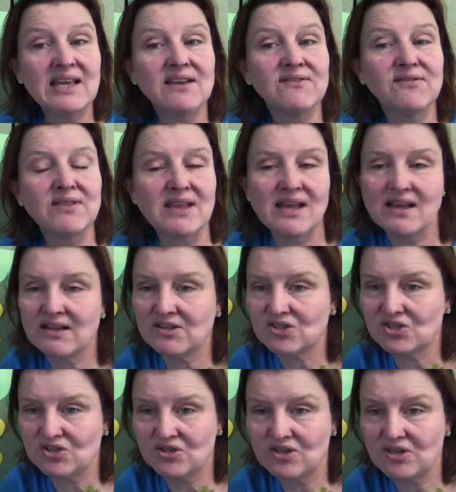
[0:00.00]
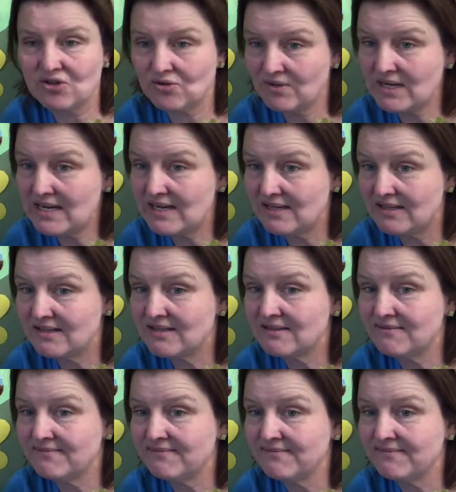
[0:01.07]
give thanks to the trees,